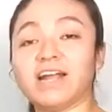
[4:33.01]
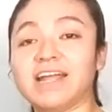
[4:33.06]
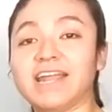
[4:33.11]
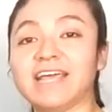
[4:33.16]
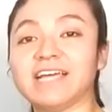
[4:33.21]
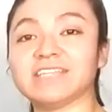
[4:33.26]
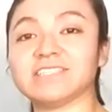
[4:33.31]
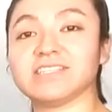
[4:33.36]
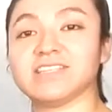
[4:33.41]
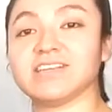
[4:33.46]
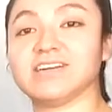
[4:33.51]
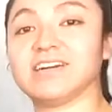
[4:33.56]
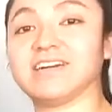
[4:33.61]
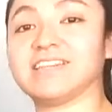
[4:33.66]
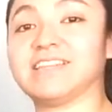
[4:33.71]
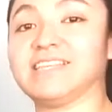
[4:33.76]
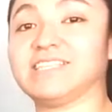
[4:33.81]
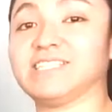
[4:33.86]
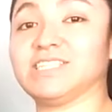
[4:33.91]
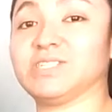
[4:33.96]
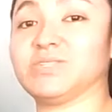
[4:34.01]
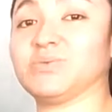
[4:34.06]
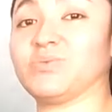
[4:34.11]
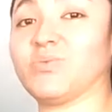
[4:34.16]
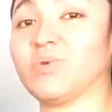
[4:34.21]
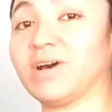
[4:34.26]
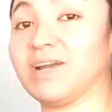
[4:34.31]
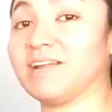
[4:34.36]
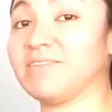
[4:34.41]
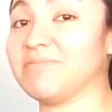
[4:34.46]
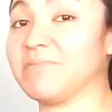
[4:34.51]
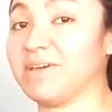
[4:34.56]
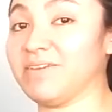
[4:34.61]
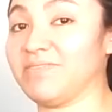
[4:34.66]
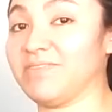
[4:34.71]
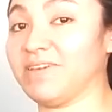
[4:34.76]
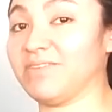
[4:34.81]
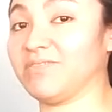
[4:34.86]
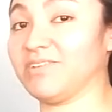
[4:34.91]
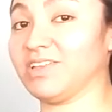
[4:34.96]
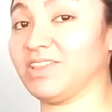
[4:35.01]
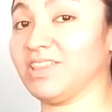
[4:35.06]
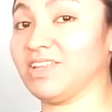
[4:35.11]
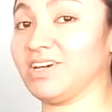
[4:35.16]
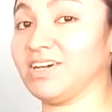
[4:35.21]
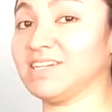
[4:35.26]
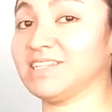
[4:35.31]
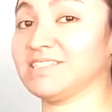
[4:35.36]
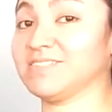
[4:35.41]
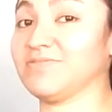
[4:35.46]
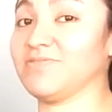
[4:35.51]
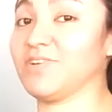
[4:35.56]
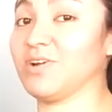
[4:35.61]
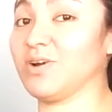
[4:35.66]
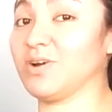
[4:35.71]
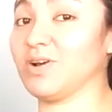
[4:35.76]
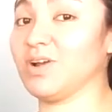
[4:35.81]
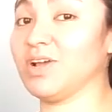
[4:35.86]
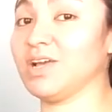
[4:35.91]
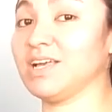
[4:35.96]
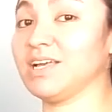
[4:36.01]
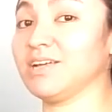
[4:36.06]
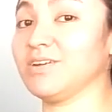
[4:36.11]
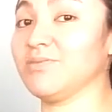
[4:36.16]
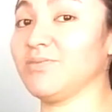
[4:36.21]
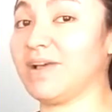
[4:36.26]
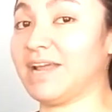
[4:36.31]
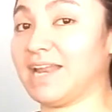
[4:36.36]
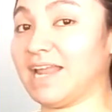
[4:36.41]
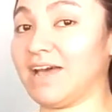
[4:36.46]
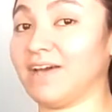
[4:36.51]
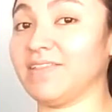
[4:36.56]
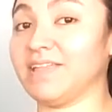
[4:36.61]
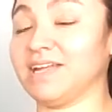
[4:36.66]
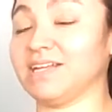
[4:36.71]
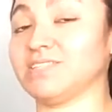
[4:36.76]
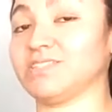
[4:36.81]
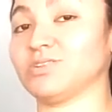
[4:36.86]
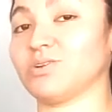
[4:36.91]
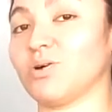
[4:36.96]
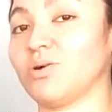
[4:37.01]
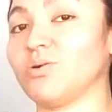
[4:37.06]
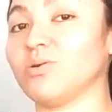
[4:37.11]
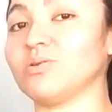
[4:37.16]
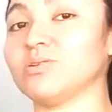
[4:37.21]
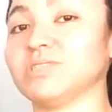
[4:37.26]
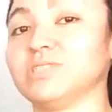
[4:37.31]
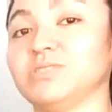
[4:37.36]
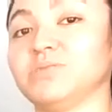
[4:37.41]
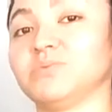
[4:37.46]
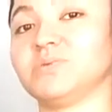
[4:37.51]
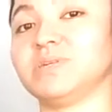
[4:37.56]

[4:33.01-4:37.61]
Our next look, this is one of my favorite looks for right now that it's cold, it's